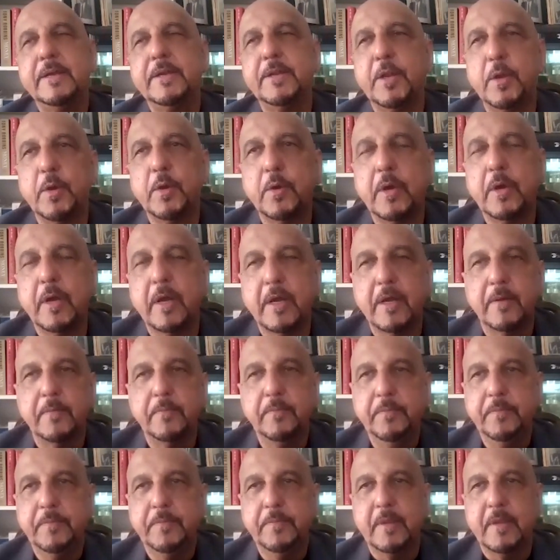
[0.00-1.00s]
You
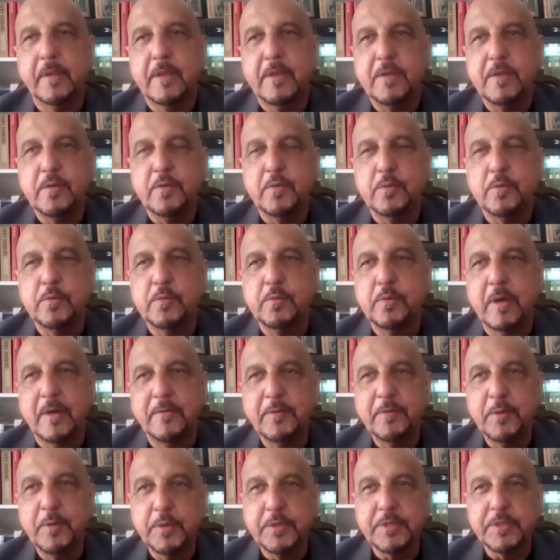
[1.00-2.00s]
know, you
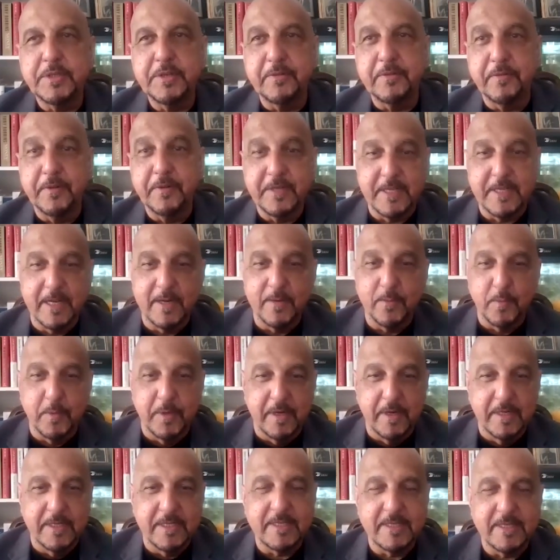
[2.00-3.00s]
have used different set of
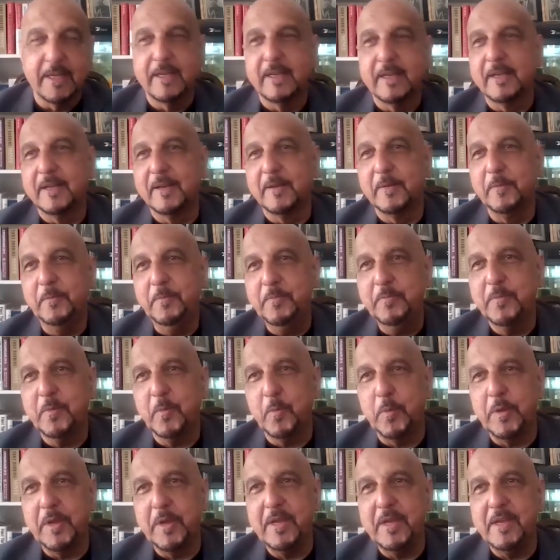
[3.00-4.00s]
words.
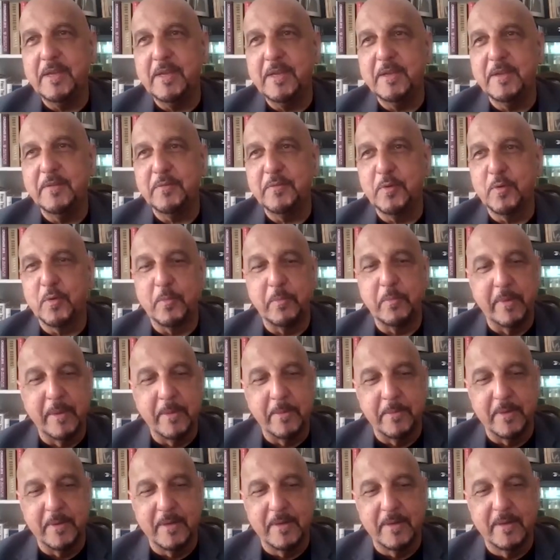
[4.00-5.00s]
If you
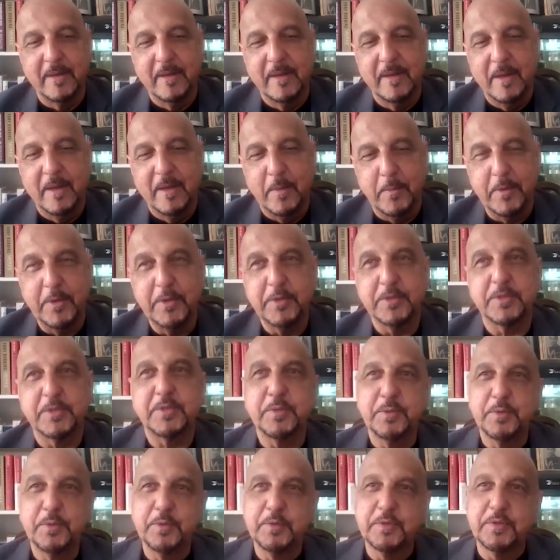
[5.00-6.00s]
remember, we
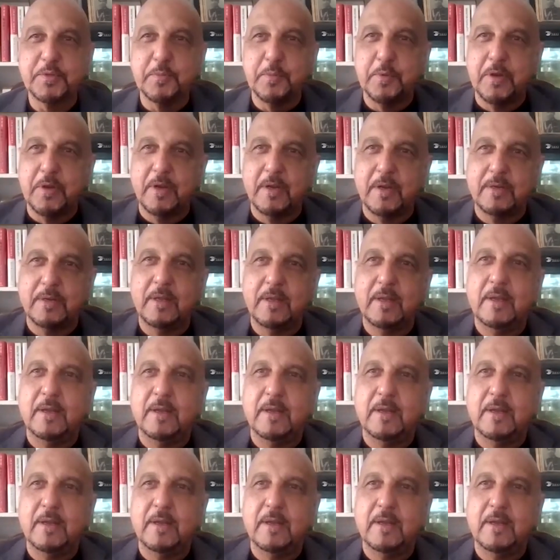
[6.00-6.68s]
used to use the word